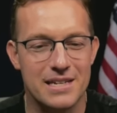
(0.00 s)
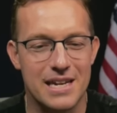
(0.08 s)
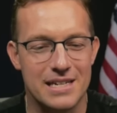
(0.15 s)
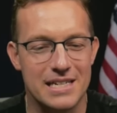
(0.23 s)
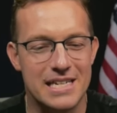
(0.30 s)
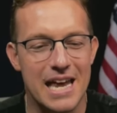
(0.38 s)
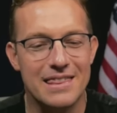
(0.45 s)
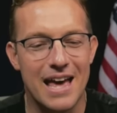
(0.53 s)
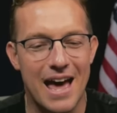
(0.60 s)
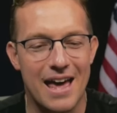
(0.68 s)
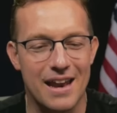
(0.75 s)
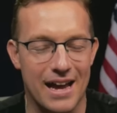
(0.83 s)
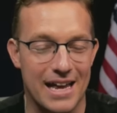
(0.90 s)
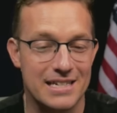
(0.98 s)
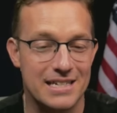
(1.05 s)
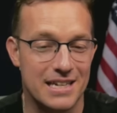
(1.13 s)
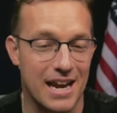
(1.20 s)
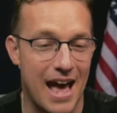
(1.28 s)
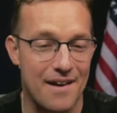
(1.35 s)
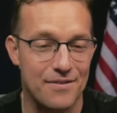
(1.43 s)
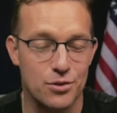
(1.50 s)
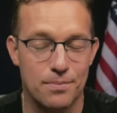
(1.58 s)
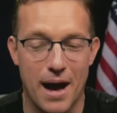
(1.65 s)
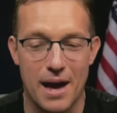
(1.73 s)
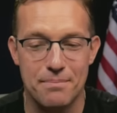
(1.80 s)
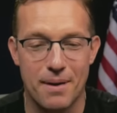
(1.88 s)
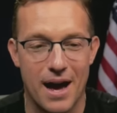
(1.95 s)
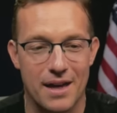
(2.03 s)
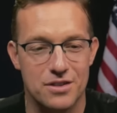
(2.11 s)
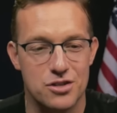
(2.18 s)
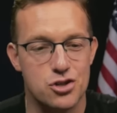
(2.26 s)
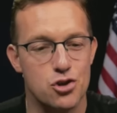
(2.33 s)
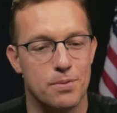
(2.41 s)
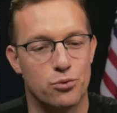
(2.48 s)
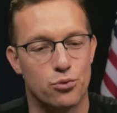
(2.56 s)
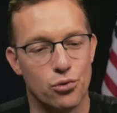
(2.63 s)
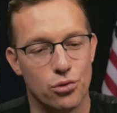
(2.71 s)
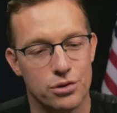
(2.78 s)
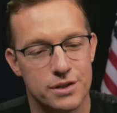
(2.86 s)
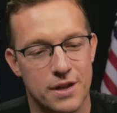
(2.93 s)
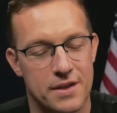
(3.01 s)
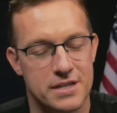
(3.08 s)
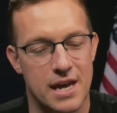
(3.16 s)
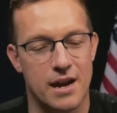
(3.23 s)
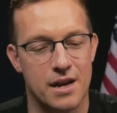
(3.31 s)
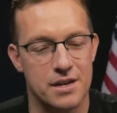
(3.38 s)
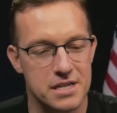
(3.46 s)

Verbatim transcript: And since he said that, I guess he's going to have to abide by the stupid rules that they set on